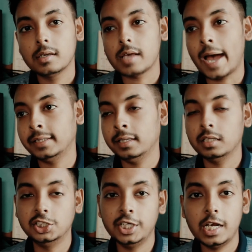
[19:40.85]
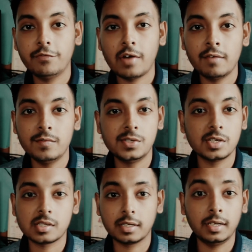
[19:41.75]
I think the G85 is
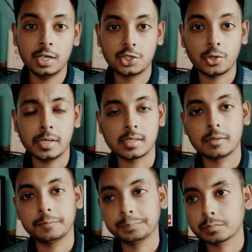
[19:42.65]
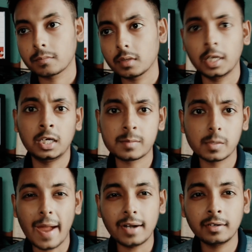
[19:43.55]
just the clear choice. In terms of
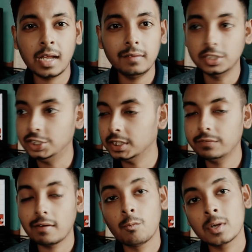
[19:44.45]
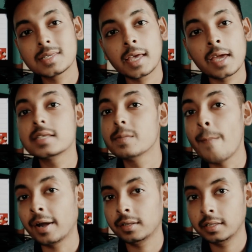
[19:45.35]
battery life, the G85 once again is
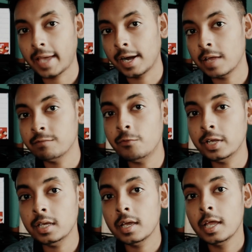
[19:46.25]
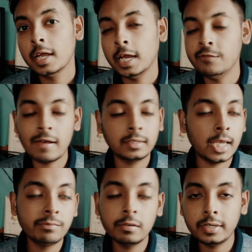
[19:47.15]
better than the Canon M50. In fact, the
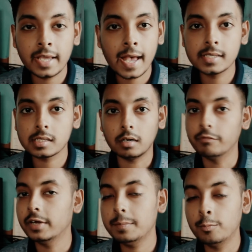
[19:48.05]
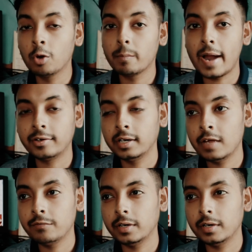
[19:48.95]
M50 has a very poor battery life.